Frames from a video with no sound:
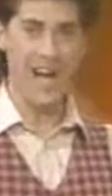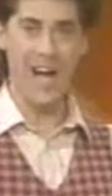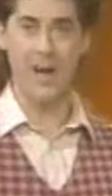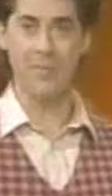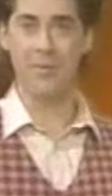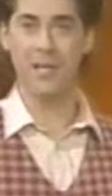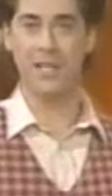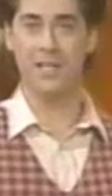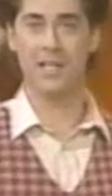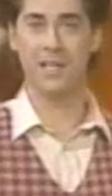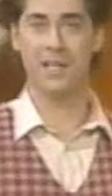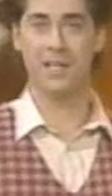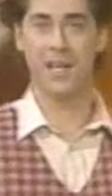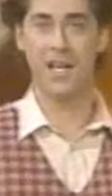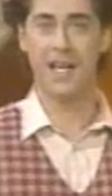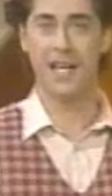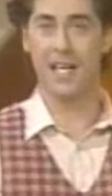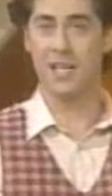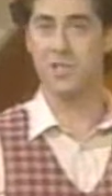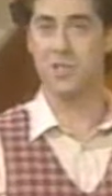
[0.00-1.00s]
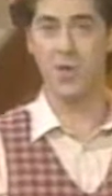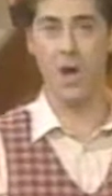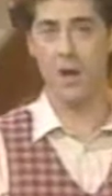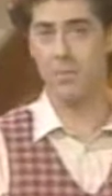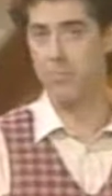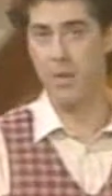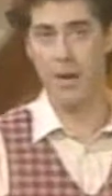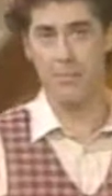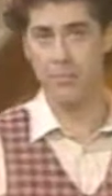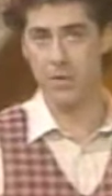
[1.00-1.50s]
I mean, it's
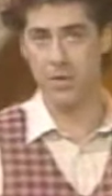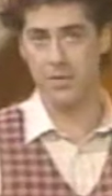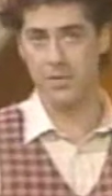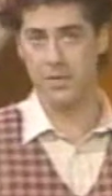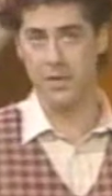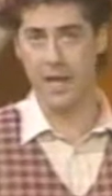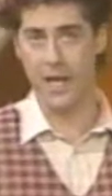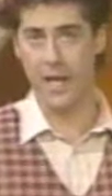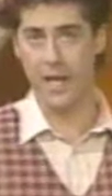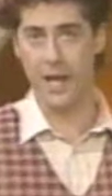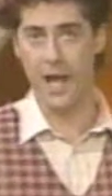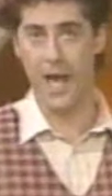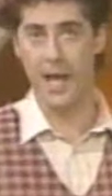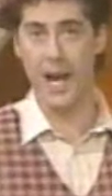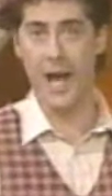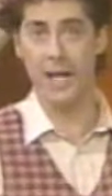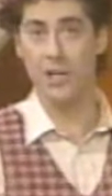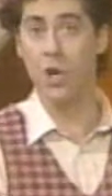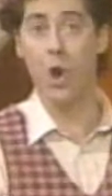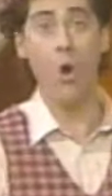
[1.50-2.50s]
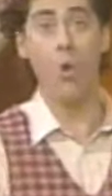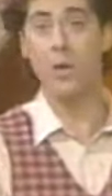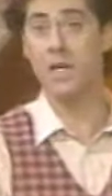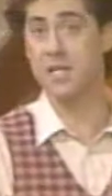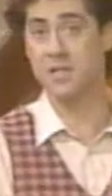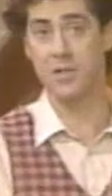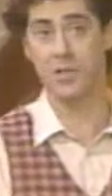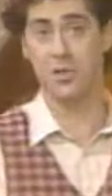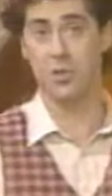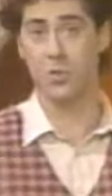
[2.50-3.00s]
not my birthday, and I know it
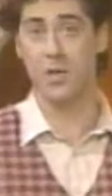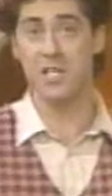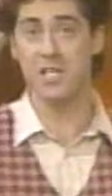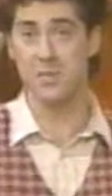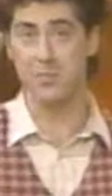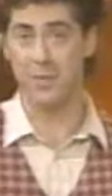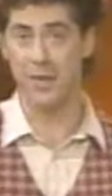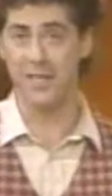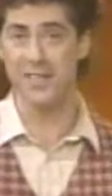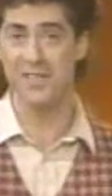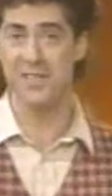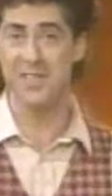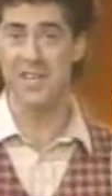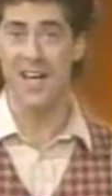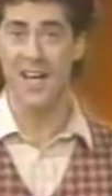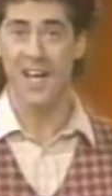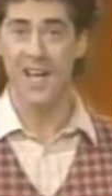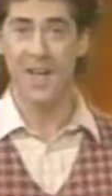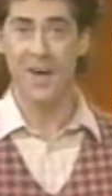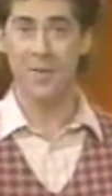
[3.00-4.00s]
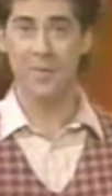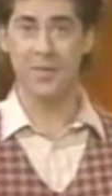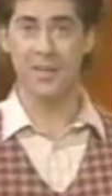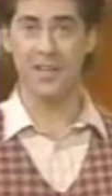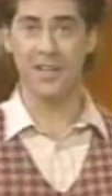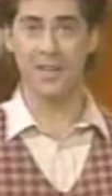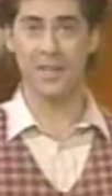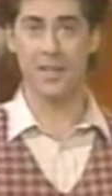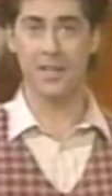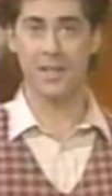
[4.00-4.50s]
isn't Christmas.
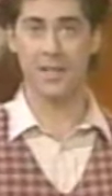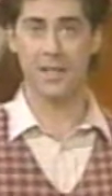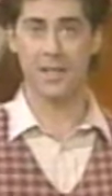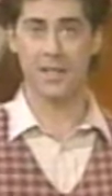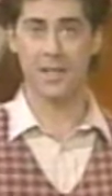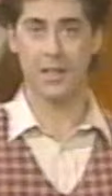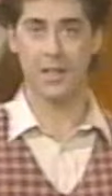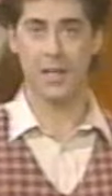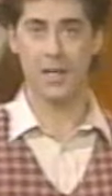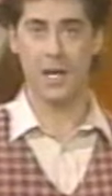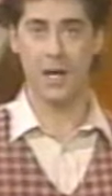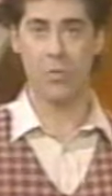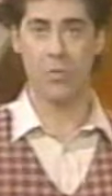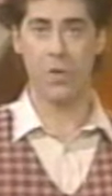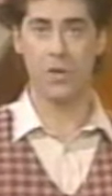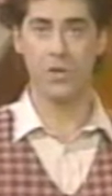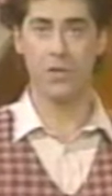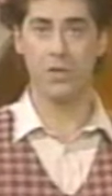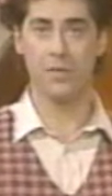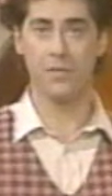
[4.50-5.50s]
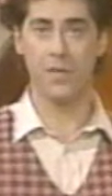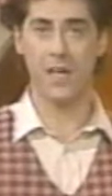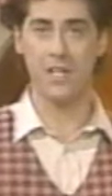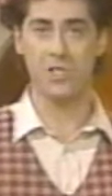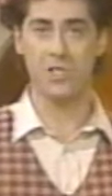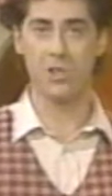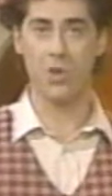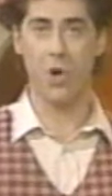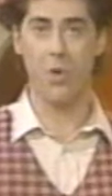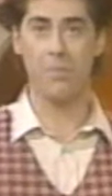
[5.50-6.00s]
Well, I wonder if I
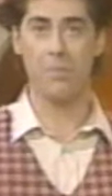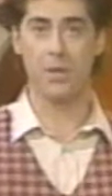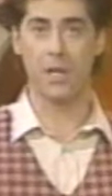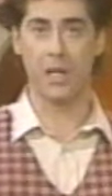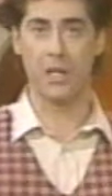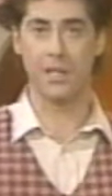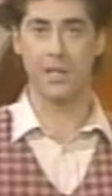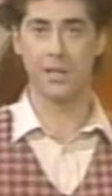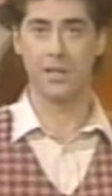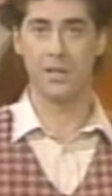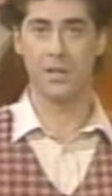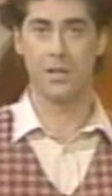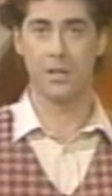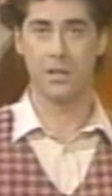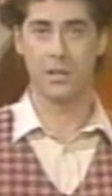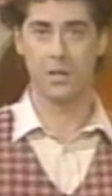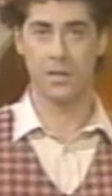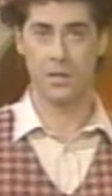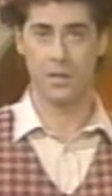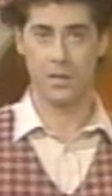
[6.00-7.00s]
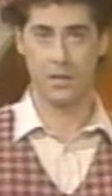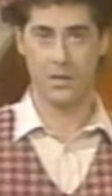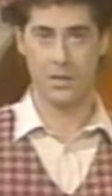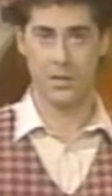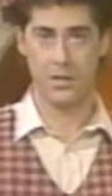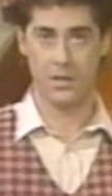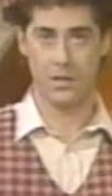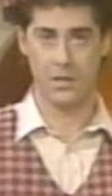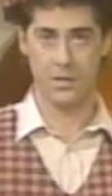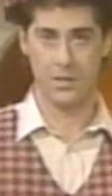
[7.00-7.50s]
should open it.
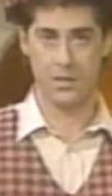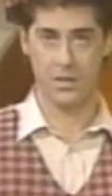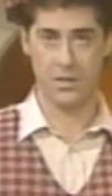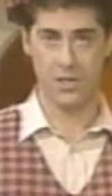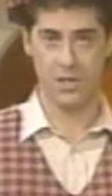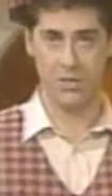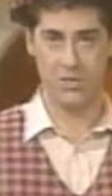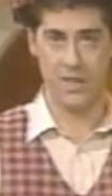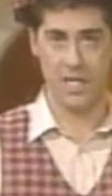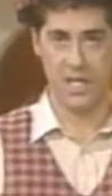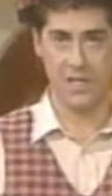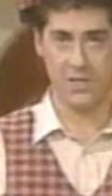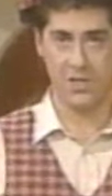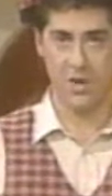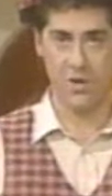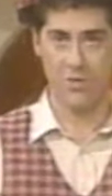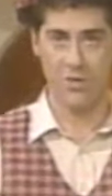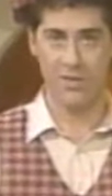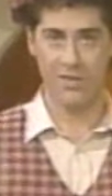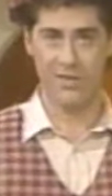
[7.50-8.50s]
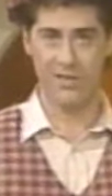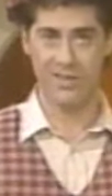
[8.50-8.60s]
Do you think so?